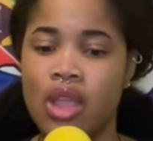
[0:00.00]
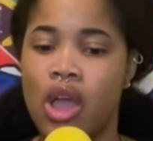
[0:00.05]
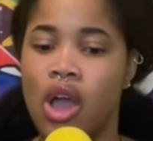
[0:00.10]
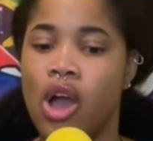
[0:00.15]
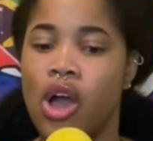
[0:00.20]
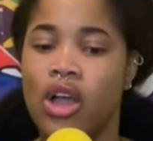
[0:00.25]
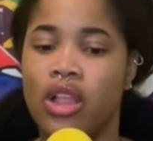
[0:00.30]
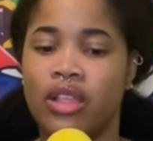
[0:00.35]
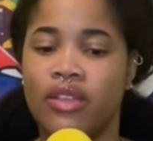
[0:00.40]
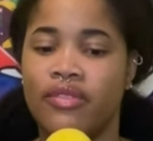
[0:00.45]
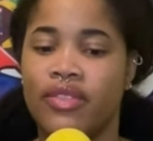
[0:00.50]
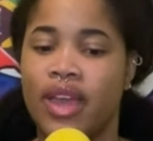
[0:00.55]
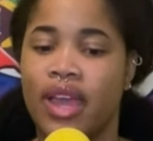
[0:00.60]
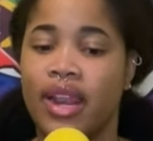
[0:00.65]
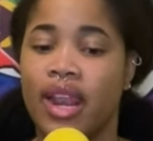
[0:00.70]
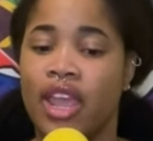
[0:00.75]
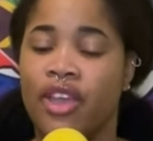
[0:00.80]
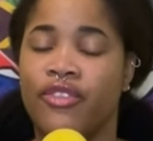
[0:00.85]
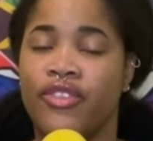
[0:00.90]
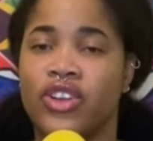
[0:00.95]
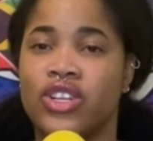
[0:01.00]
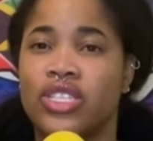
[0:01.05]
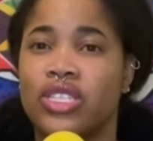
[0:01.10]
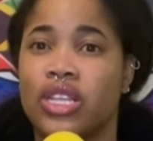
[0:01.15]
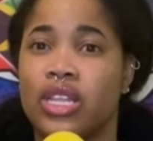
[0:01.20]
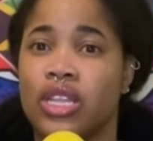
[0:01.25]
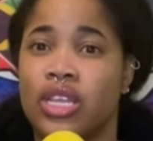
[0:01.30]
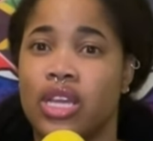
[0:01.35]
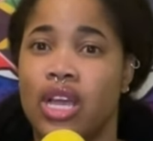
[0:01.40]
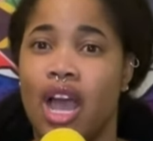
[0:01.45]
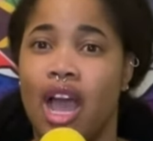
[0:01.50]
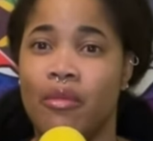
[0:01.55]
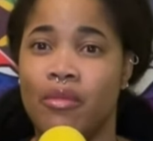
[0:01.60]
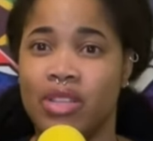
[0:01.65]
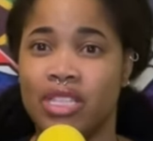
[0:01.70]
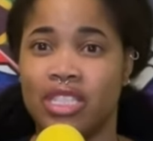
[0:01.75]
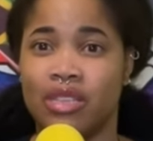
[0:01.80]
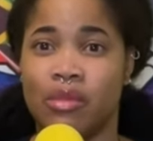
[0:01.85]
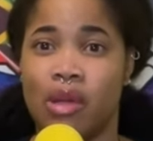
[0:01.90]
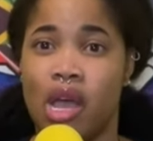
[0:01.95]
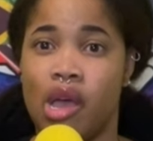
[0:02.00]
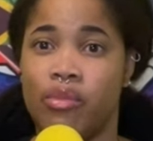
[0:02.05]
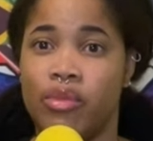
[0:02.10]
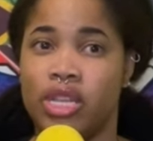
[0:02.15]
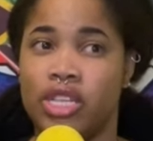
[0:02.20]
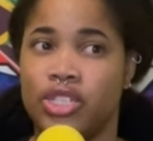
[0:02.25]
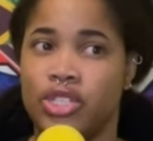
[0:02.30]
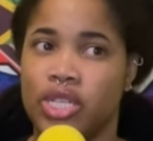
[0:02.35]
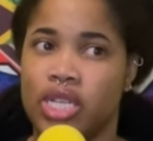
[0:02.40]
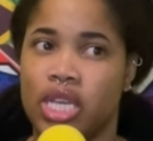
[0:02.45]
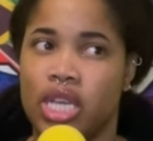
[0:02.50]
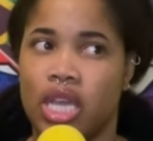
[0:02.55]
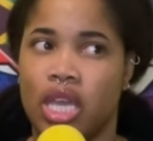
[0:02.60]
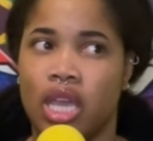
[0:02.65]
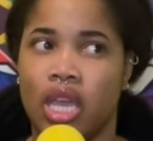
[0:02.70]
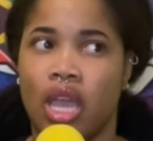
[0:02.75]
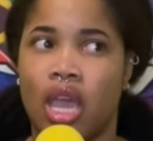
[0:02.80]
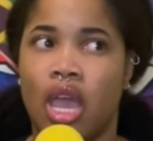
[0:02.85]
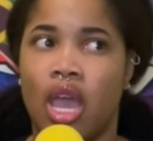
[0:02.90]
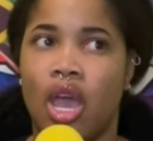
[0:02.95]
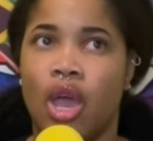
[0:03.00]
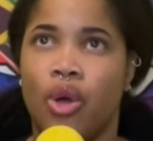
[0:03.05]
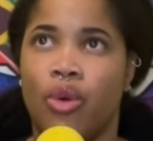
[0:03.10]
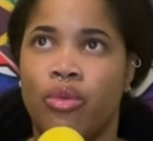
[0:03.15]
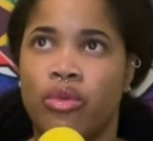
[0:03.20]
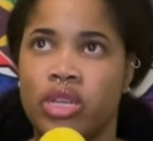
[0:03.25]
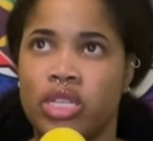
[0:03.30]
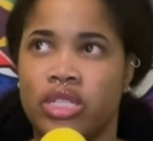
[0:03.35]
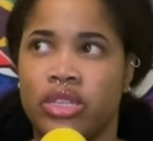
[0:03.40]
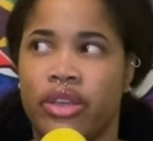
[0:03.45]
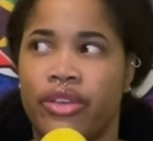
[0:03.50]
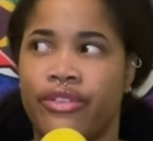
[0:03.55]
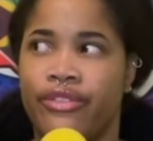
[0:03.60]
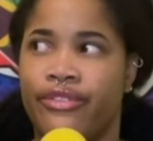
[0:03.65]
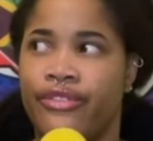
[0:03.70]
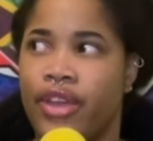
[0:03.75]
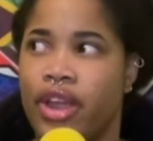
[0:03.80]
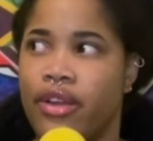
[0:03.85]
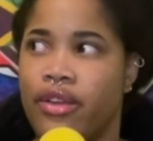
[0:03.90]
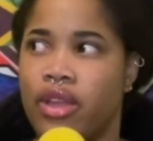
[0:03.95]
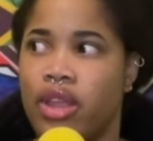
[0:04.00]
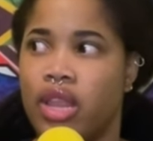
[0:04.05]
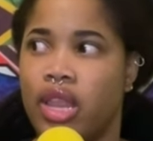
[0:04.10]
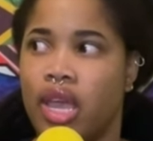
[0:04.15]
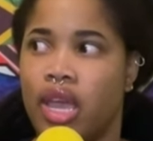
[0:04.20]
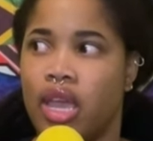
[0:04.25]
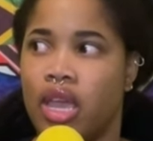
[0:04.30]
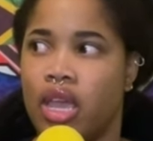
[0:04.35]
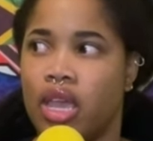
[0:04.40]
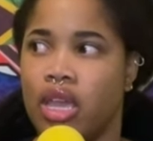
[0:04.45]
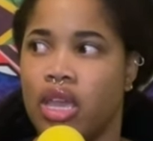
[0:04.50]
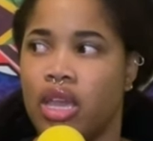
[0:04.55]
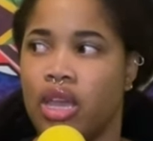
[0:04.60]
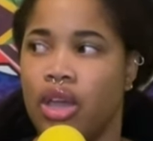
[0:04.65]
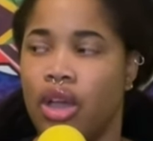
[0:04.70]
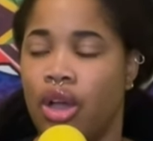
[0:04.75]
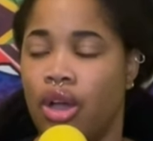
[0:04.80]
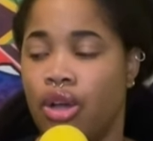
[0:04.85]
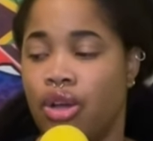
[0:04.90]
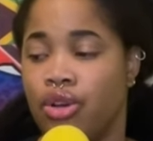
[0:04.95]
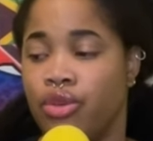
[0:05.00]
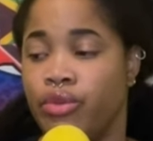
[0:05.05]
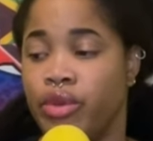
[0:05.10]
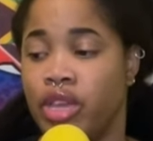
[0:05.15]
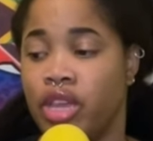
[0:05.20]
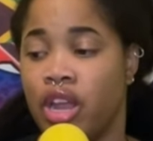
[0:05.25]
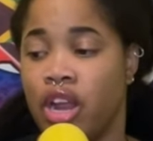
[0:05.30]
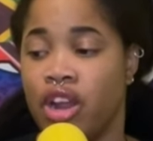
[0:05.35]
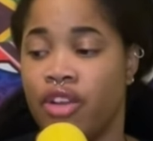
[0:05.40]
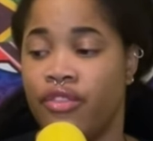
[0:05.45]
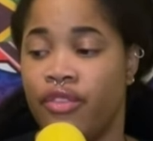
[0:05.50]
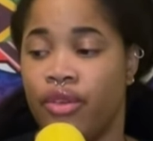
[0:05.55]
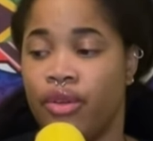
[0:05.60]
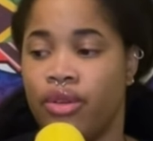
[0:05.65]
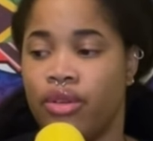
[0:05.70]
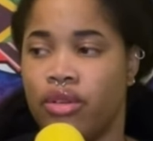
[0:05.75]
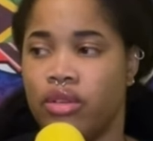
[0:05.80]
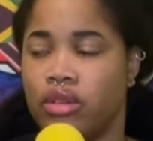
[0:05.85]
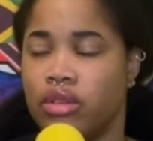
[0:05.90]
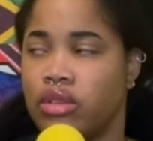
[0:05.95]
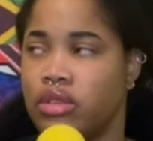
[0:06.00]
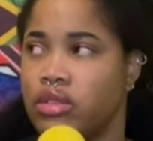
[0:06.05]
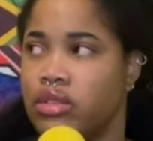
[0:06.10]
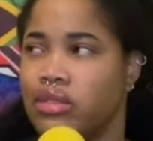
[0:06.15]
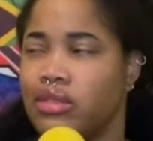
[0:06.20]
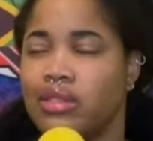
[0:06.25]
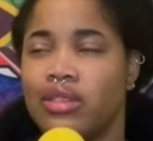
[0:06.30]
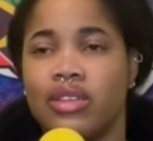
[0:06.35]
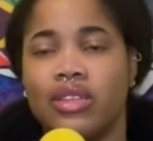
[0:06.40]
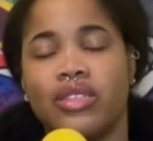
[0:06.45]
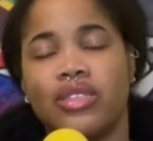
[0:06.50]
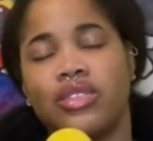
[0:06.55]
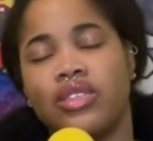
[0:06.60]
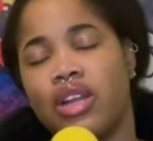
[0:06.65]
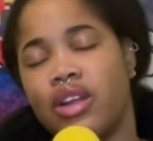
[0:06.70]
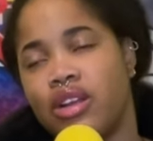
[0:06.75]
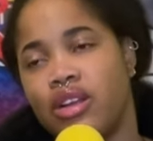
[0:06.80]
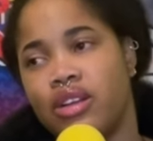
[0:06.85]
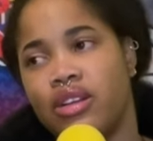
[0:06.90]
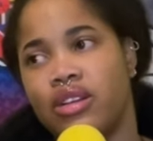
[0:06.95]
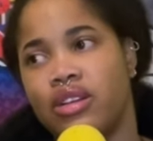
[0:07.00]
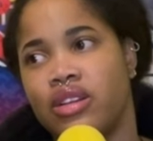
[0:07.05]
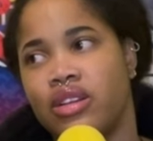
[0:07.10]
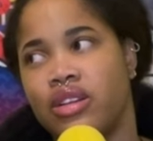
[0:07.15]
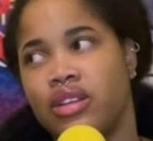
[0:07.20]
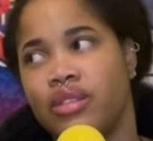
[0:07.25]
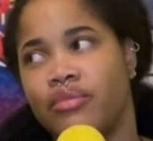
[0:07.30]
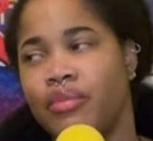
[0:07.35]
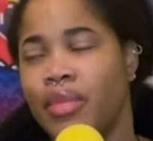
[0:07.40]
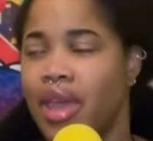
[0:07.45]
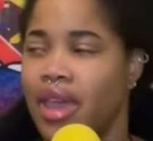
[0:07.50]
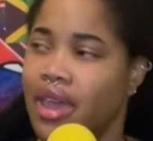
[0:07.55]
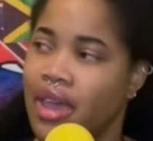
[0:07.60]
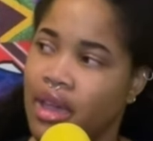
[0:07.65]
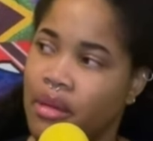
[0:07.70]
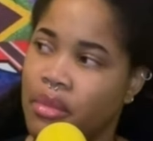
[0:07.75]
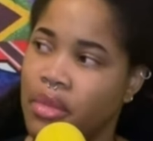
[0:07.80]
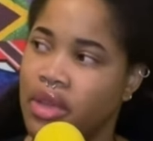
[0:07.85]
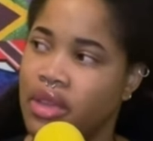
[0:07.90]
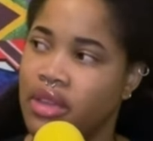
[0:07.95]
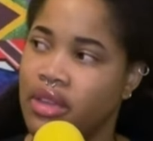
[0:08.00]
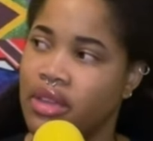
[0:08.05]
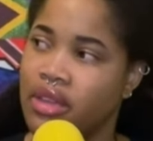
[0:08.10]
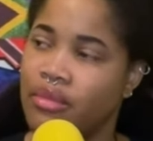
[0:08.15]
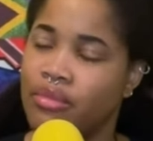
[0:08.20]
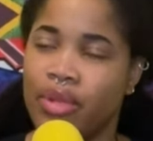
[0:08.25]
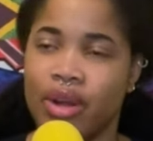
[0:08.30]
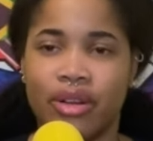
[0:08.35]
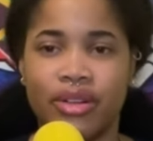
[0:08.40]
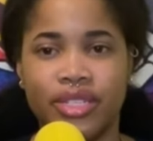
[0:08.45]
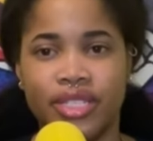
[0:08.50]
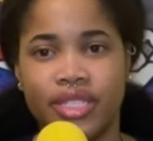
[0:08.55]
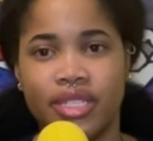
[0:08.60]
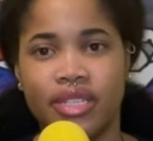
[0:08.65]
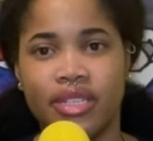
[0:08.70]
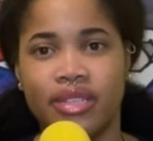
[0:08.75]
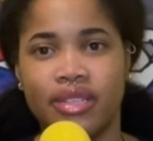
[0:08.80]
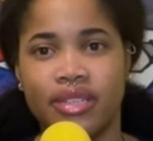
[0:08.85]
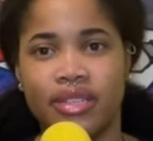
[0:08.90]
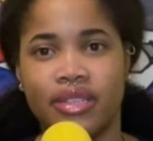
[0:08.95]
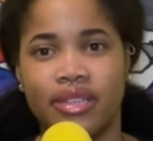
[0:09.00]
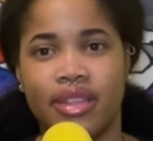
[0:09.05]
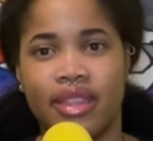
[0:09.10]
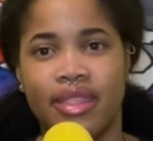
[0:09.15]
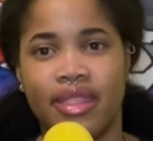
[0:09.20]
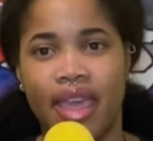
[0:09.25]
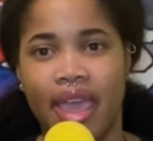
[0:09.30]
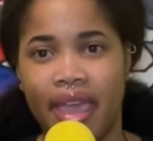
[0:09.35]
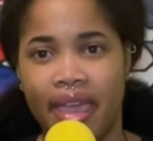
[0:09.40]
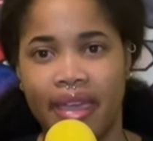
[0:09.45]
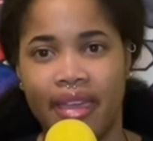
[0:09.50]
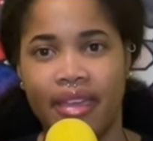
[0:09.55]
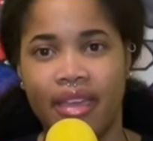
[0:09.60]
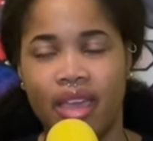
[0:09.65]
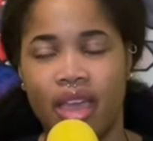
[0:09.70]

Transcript: all of that like first the comments about me drinking was very like oh be careful sir ma'am person they